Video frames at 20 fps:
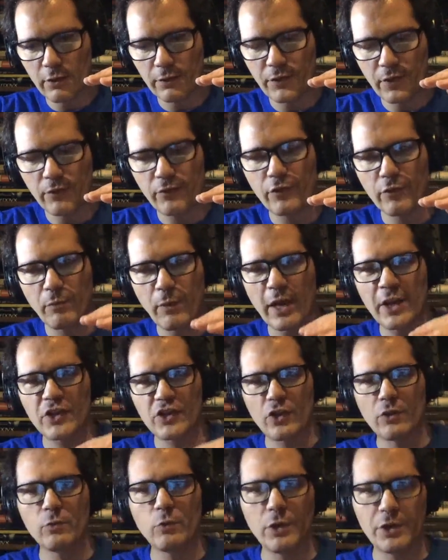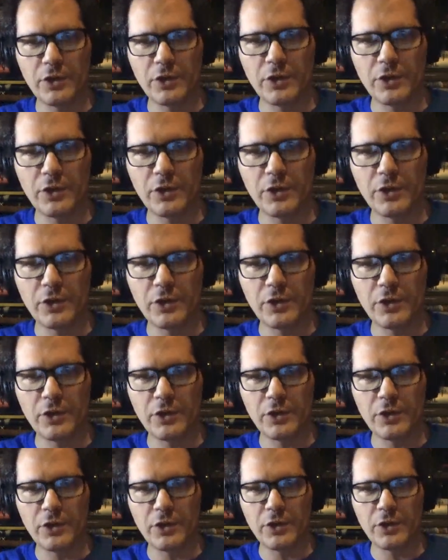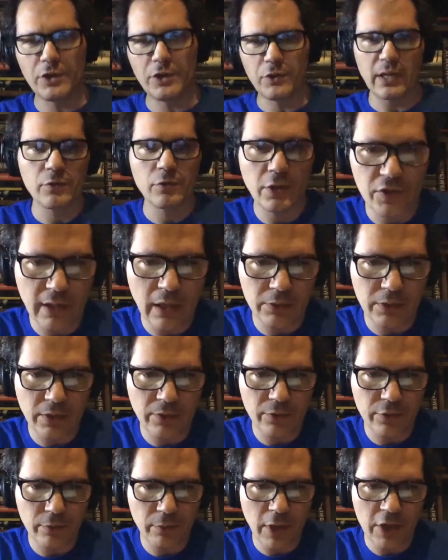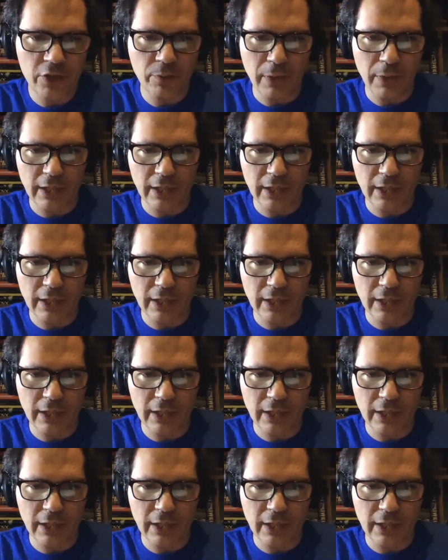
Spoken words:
of information where you can store user account information,